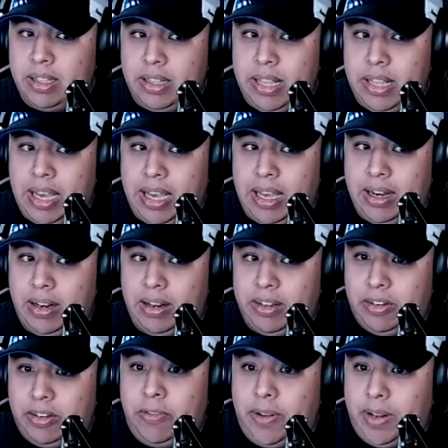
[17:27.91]
that
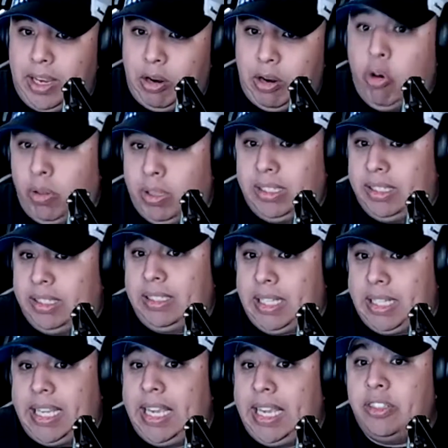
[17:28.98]
you felt like, oh, this is the
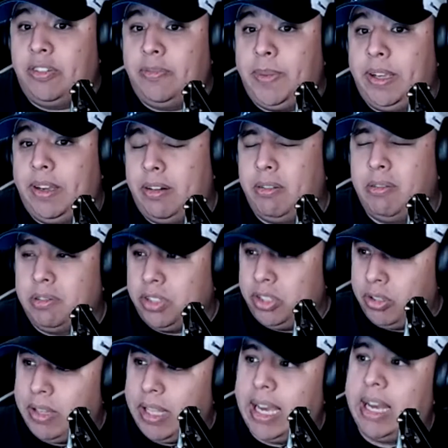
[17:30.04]
danger of being a goal.
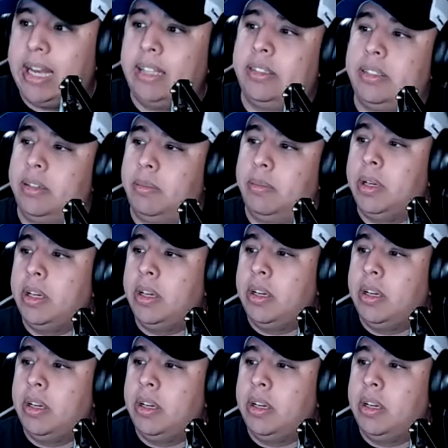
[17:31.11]
Sure, they had some.